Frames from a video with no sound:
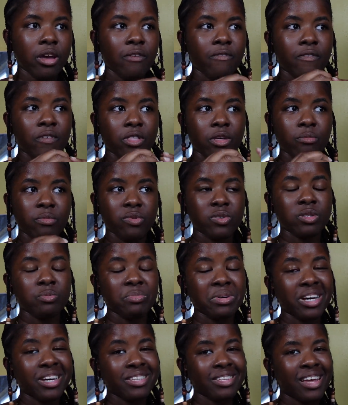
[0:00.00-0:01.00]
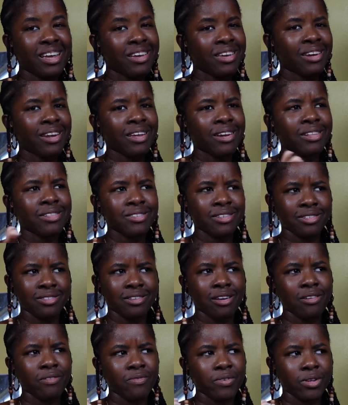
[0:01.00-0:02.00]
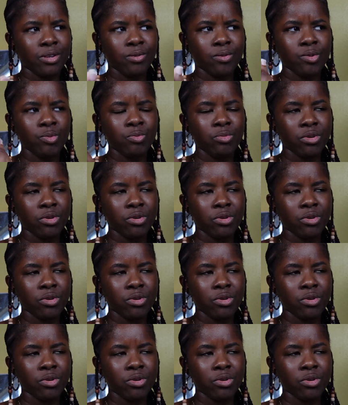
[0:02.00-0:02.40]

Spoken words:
For the most part, I can edit TikTok videos